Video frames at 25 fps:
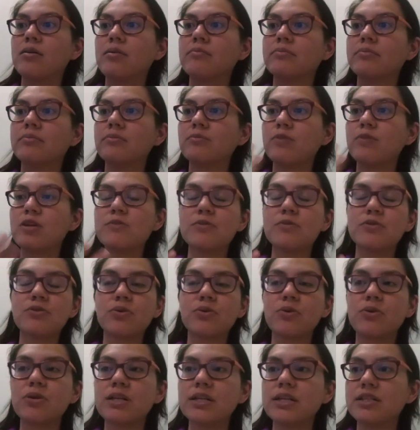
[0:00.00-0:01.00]

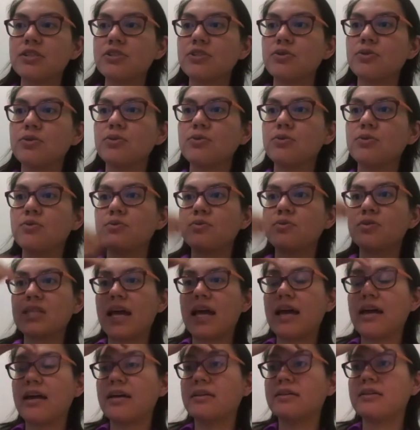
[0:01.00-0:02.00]
respiratory issues
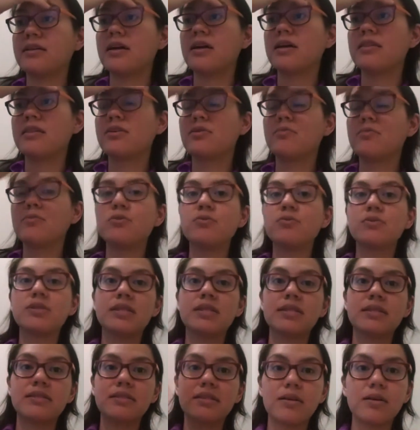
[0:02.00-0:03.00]
and their immune
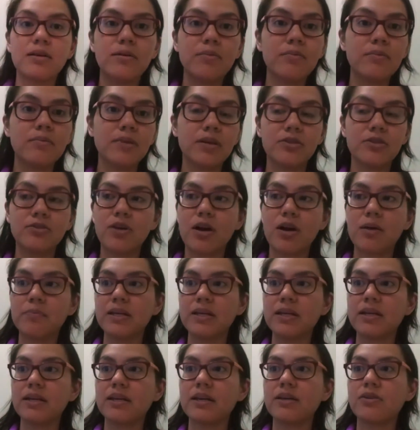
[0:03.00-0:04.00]
system
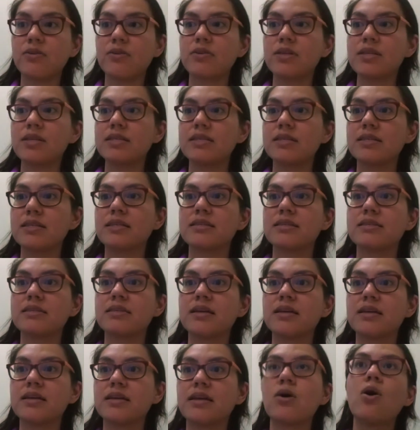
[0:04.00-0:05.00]
dropping and all these things, it's
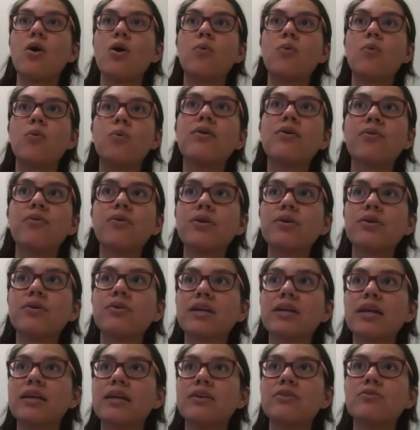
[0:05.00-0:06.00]
like, what
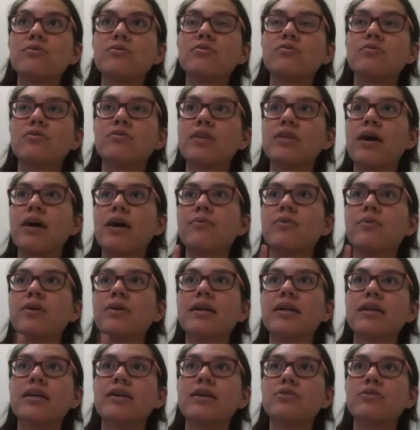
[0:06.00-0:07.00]
oil can I use for that?
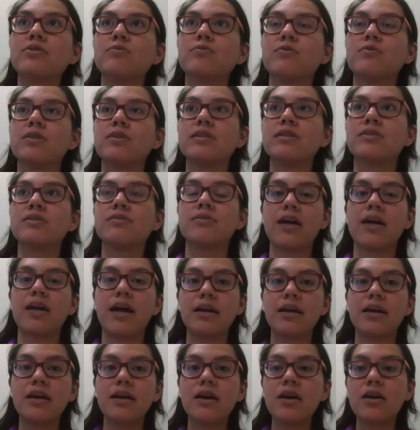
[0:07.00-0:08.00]
What can I do for this or
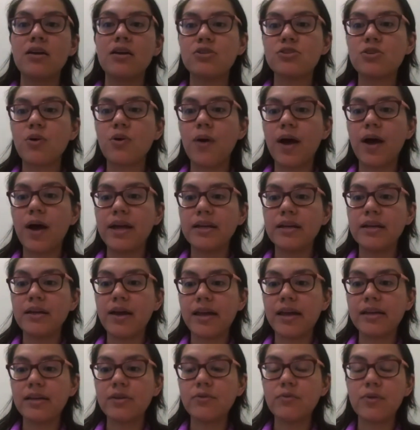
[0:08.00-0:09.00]
that? So
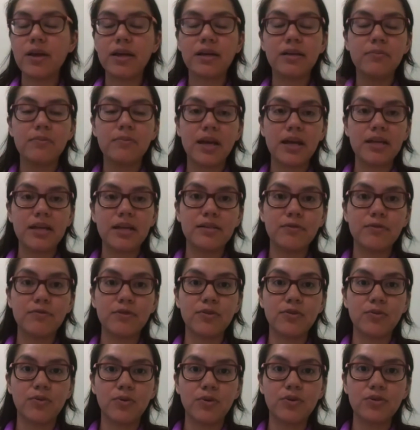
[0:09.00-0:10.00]
I can recommend
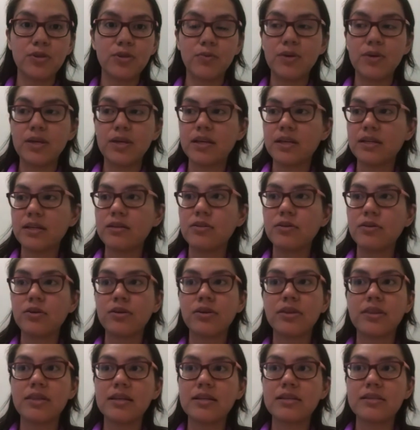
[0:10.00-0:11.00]
different oils, and we can
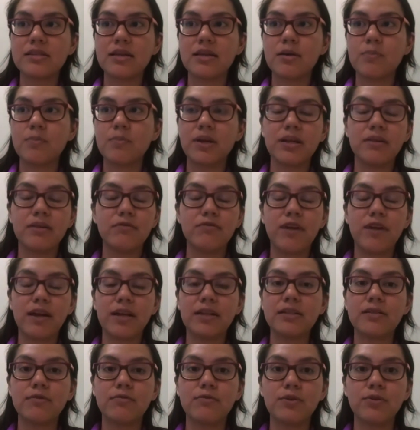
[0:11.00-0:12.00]
look things up and
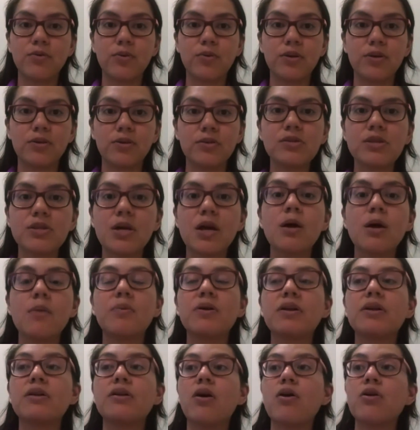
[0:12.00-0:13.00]
find different oils,
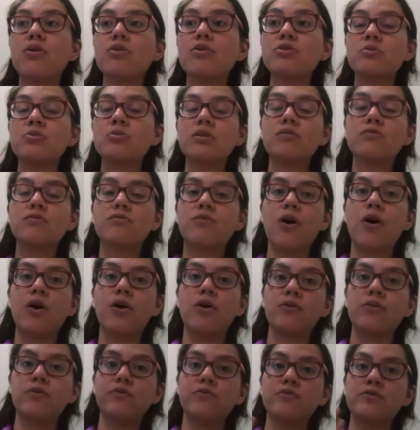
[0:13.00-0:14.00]
but it also
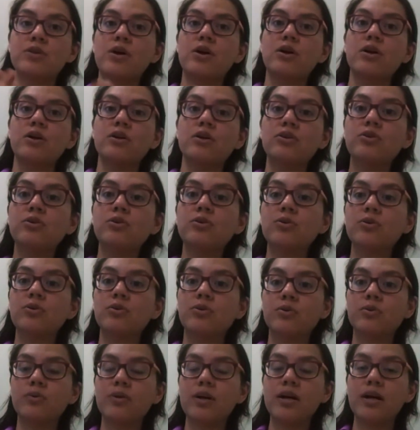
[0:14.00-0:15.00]
involves
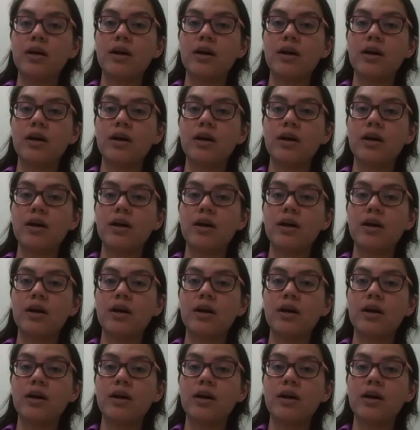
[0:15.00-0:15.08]
you